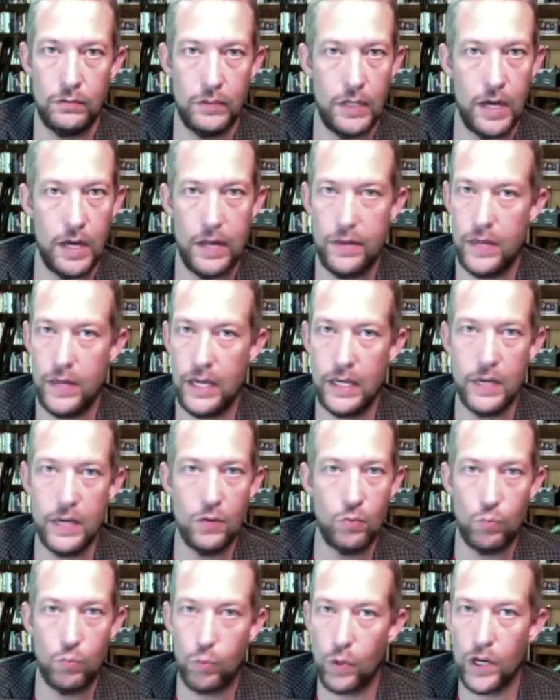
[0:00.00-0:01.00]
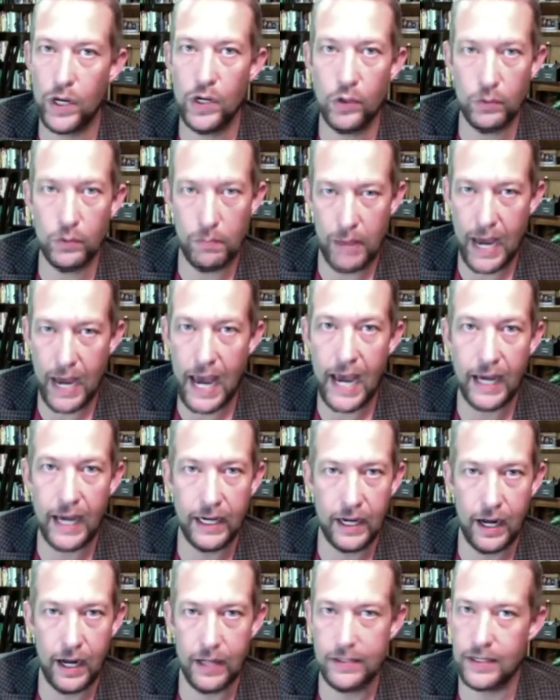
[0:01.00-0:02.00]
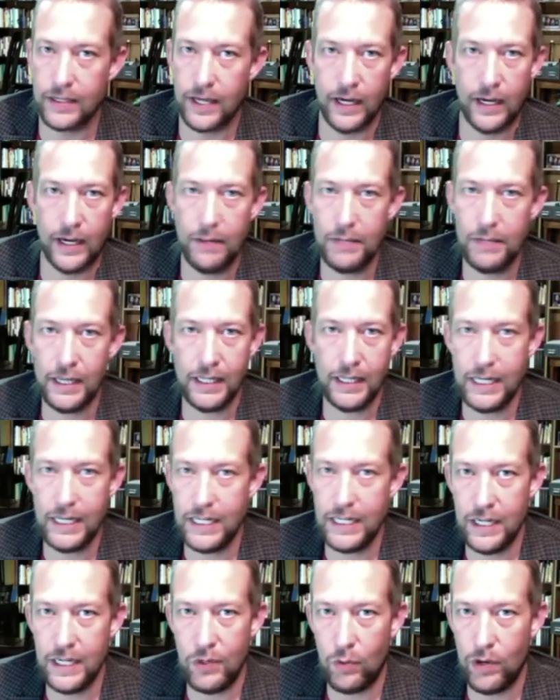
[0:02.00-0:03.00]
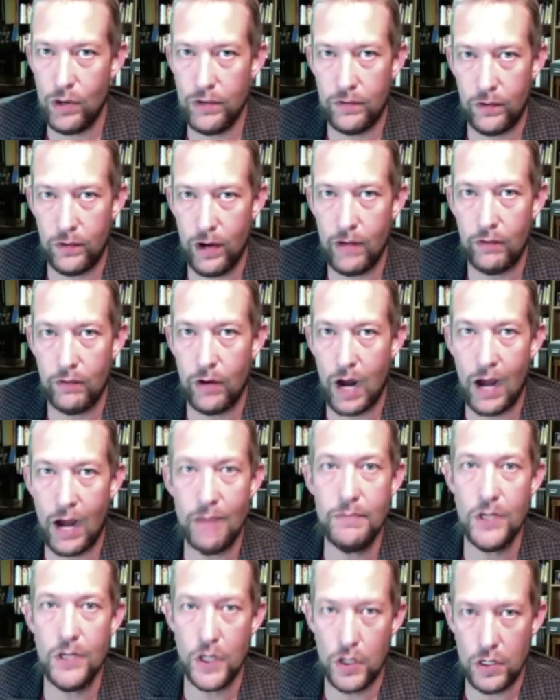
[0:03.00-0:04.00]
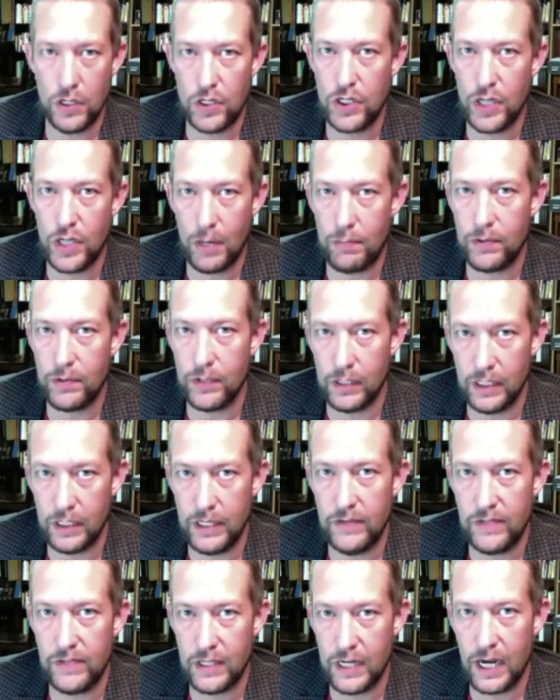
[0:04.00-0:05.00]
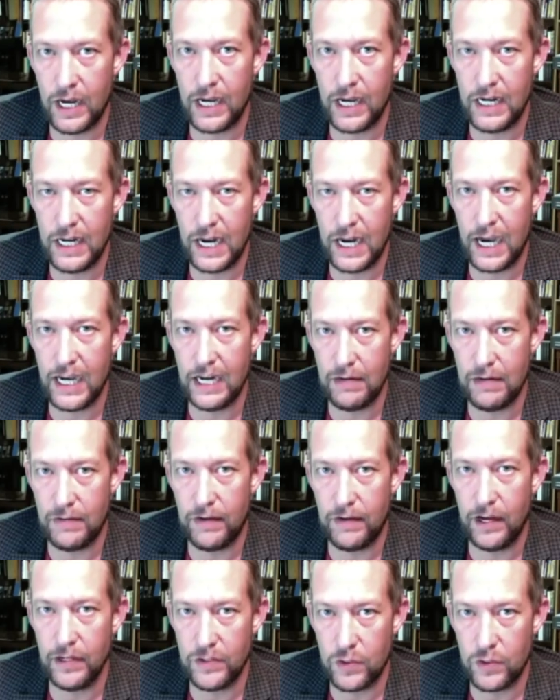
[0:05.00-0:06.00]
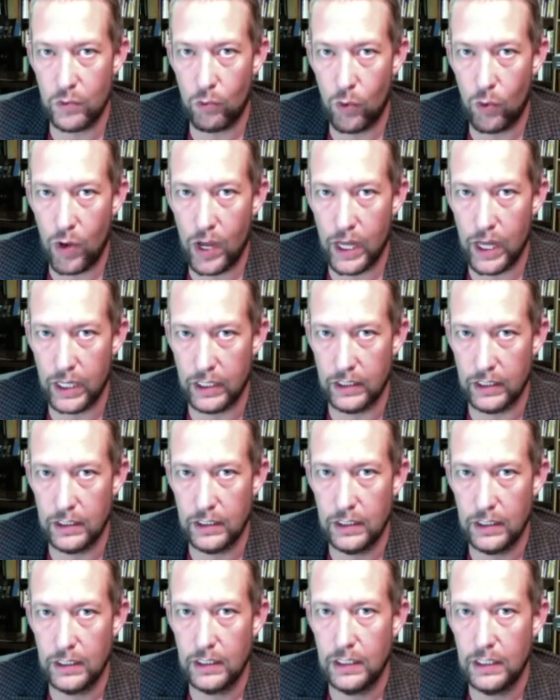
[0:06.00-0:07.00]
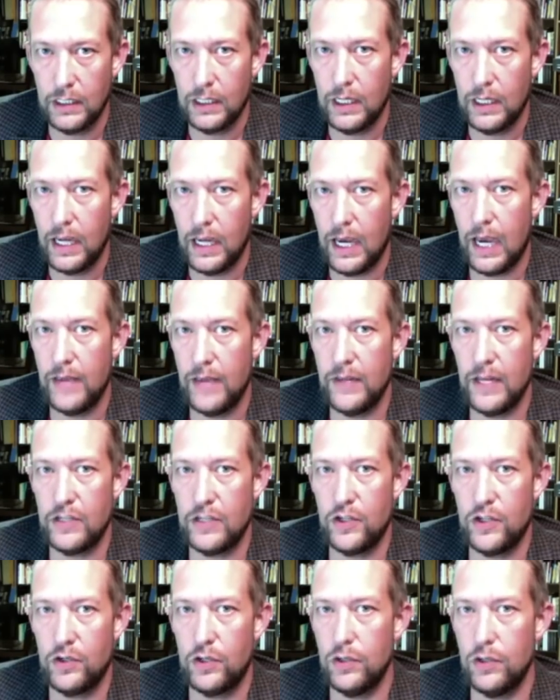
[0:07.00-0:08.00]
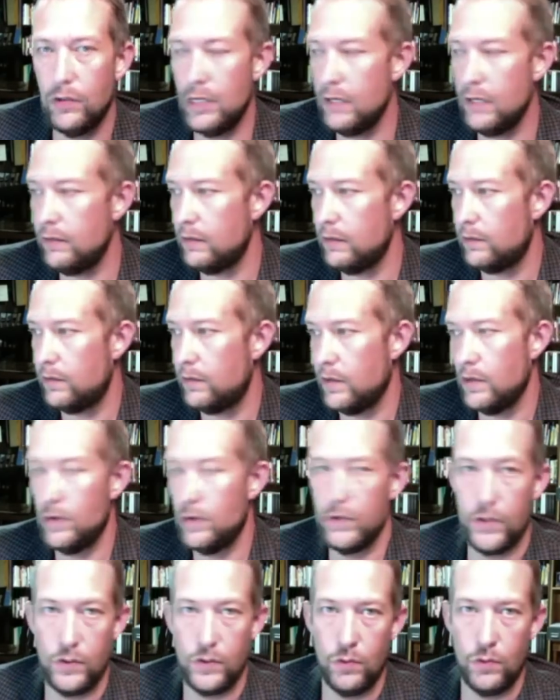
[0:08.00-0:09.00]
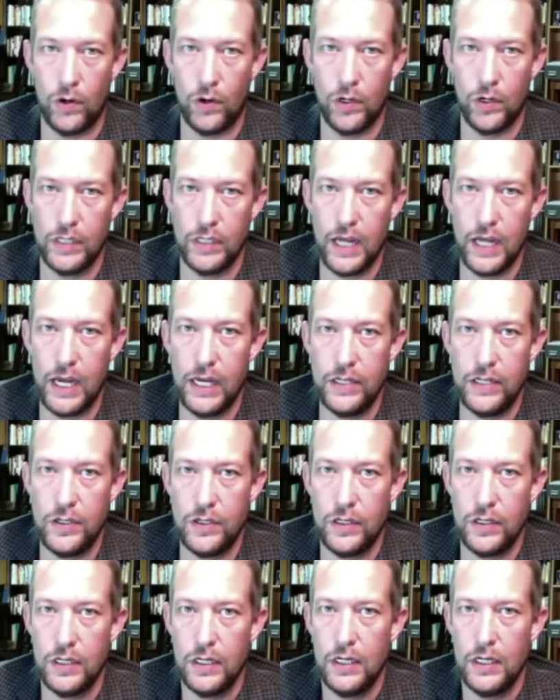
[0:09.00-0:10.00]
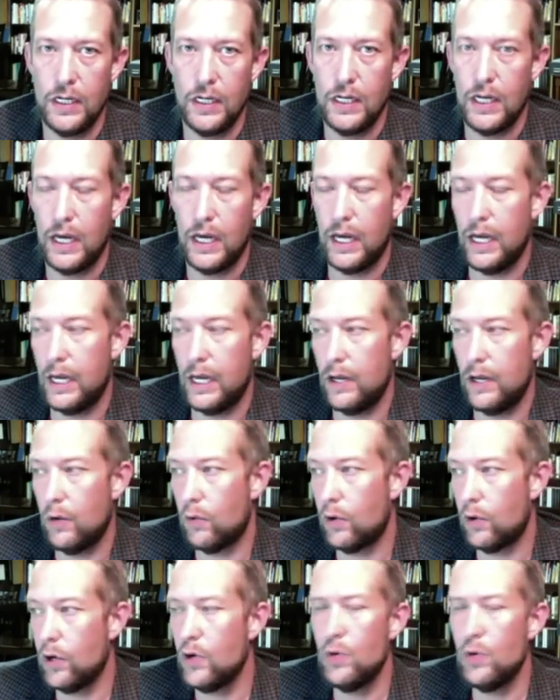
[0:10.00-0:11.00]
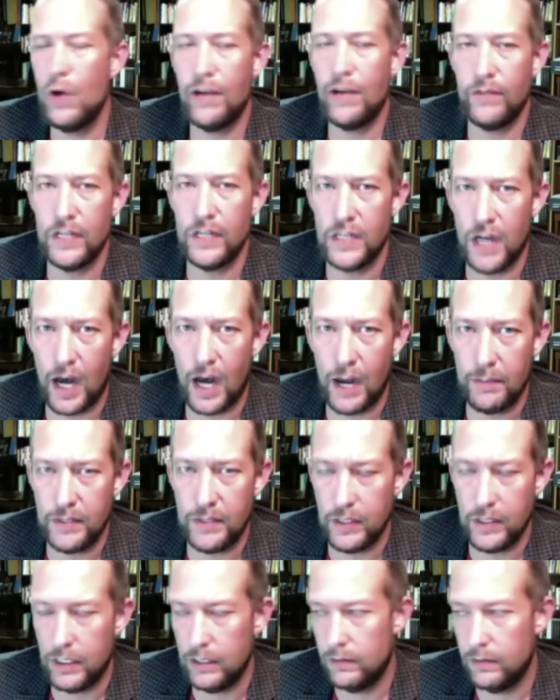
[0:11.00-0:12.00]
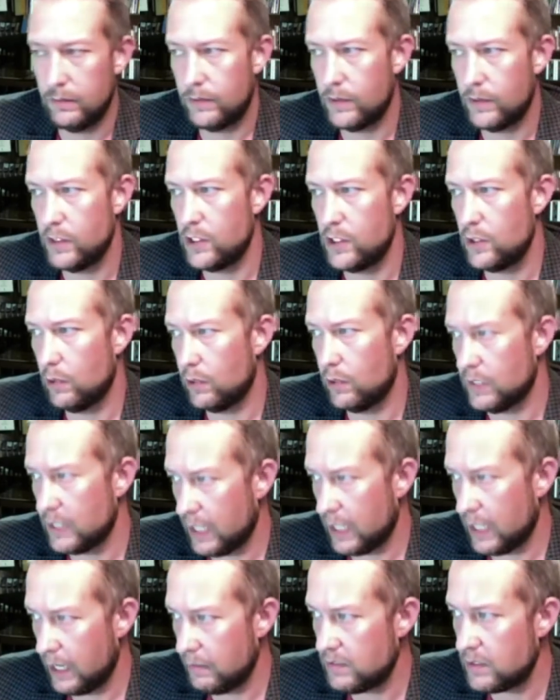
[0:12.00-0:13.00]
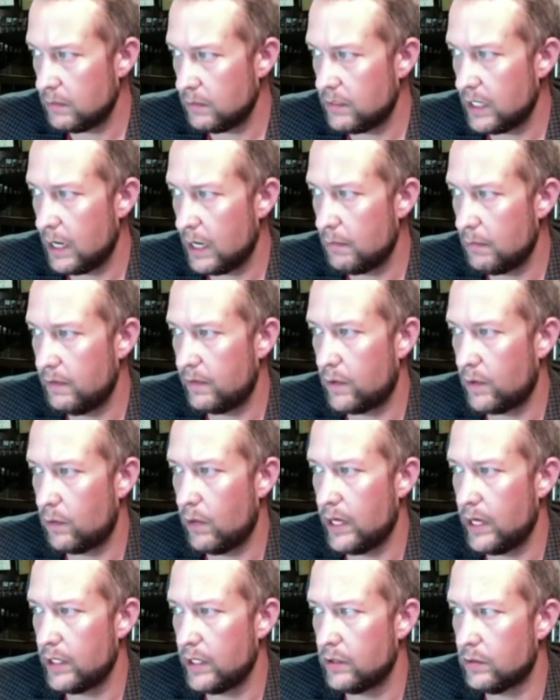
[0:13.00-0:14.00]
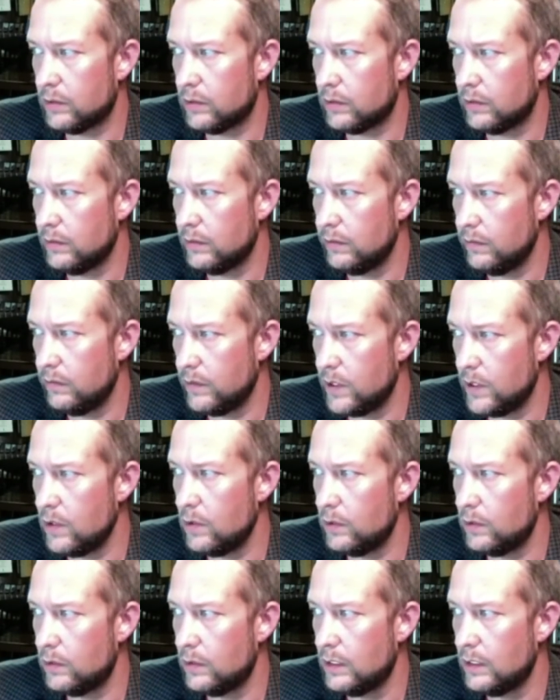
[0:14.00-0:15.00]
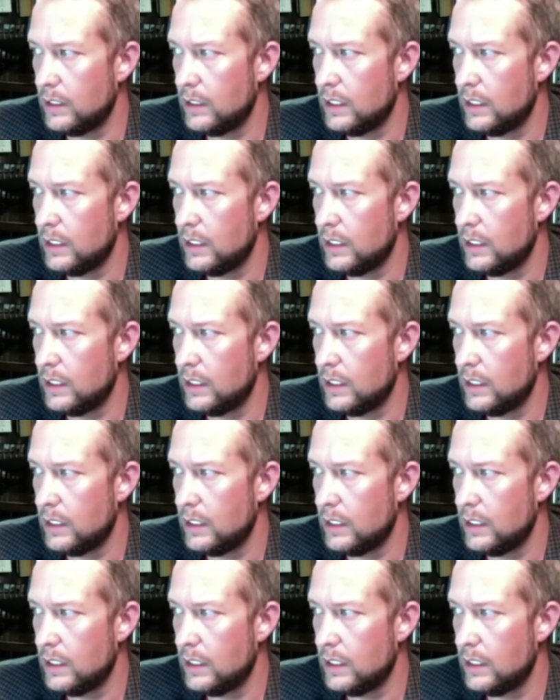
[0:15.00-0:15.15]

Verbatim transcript: they get reeled back. God's like, I'm not letting you get away forever. I'm the good shepherd that leaves the 99 and finds the one. And that's true even for those who are engaged or who have adopted for a short time some type of heretical view.